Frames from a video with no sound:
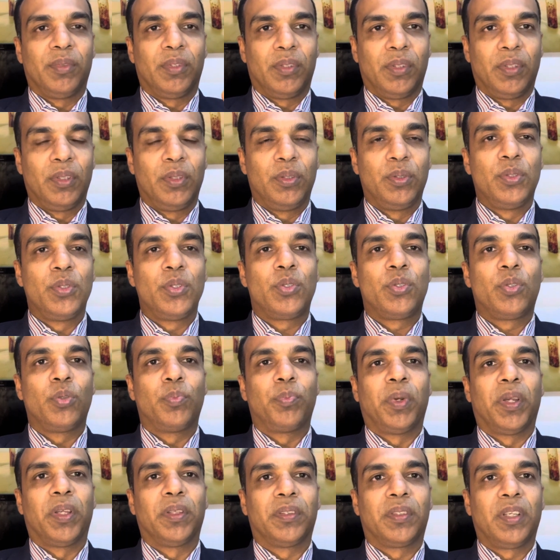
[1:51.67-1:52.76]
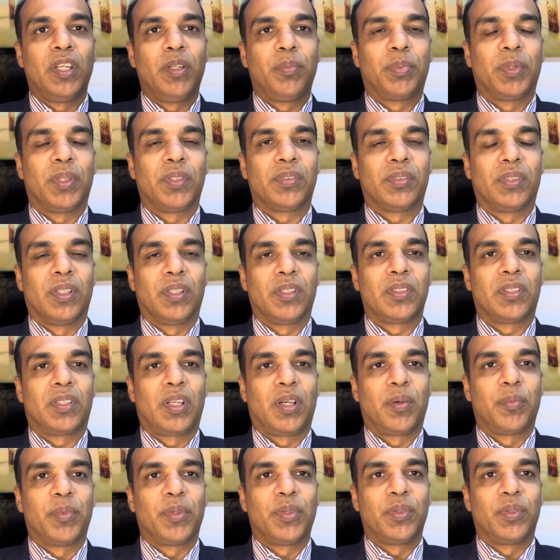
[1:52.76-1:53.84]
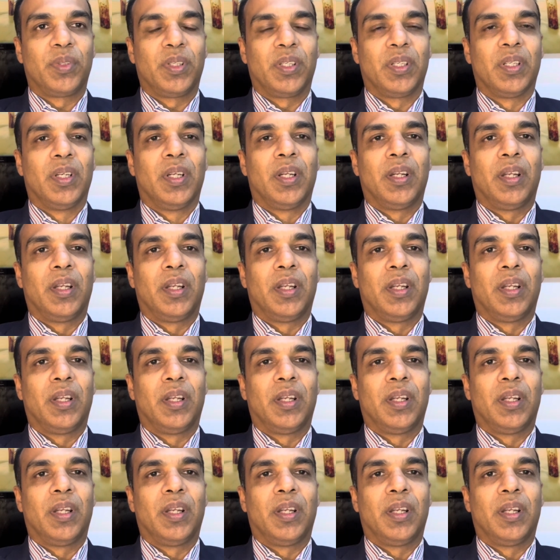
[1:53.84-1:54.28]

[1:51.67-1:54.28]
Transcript: they used to pay 3% stamp duty.